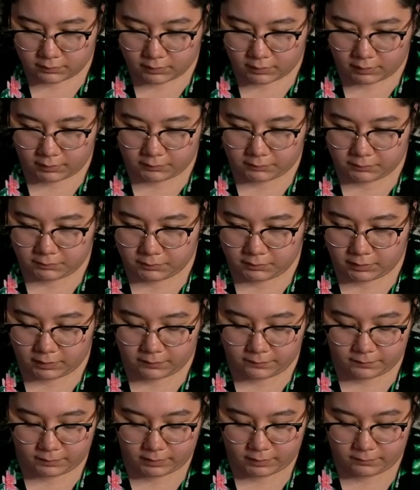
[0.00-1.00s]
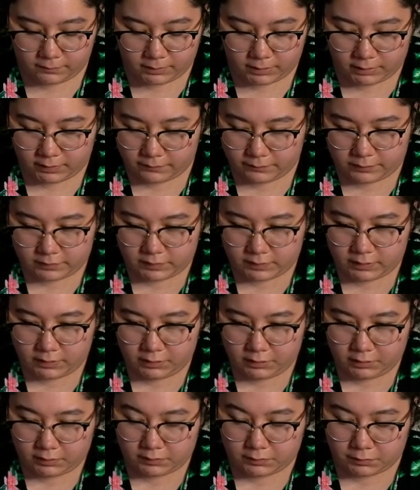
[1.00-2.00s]
I don't know, I haven't seen
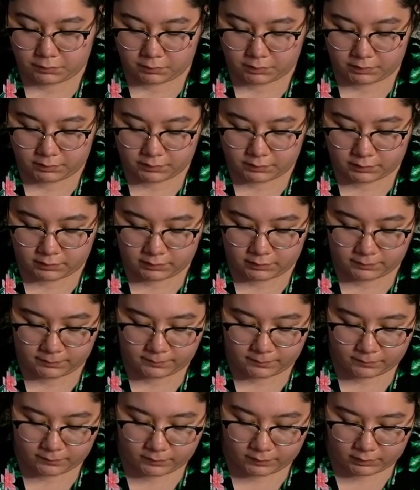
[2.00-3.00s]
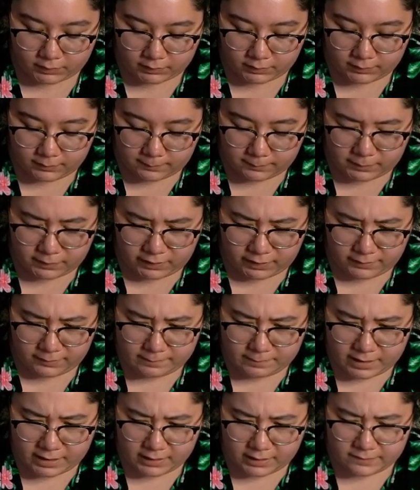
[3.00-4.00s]
any tutorials on it. But I
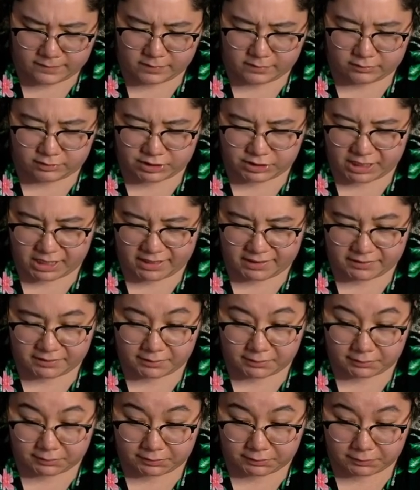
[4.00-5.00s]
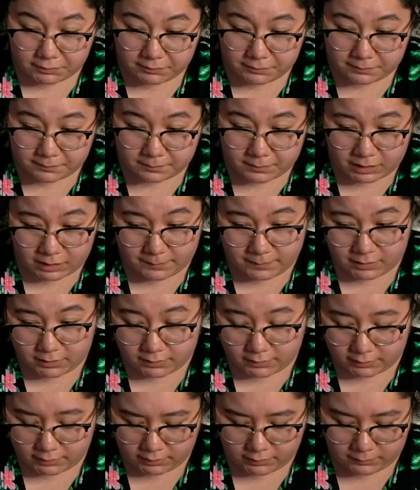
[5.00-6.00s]
bet if you sand it a little, maybe
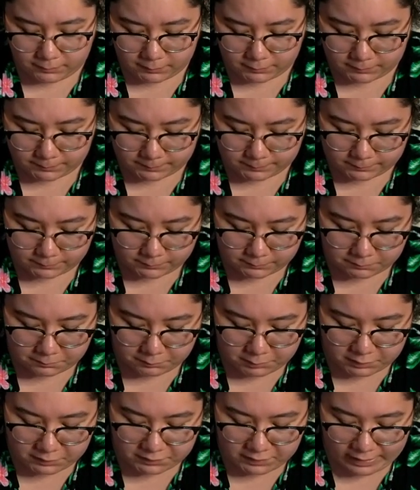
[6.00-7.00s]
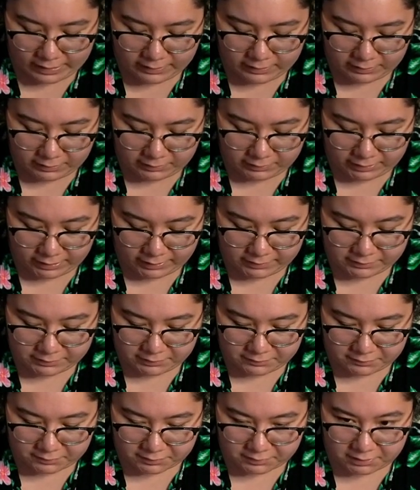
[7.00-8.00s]
it could help. But sanding glass
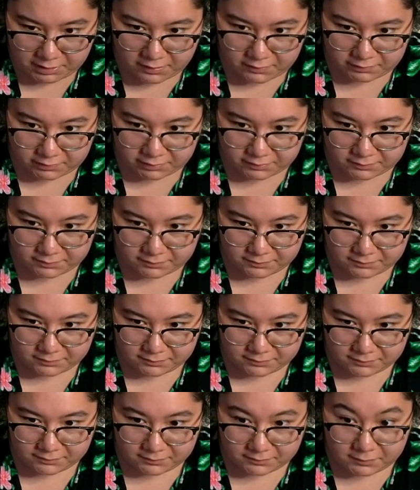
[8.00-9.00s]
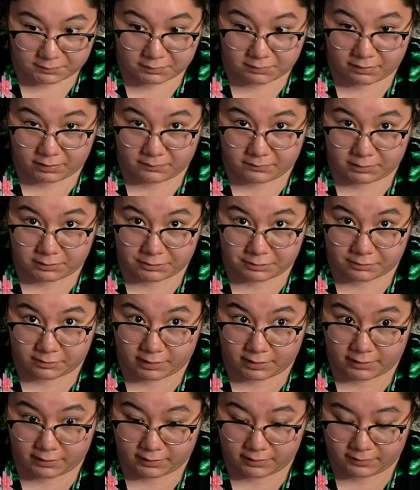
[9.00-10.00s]
sounds scary, so I don't want to
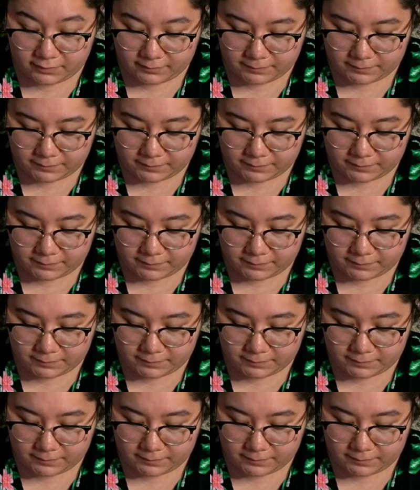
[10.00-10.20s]
try that.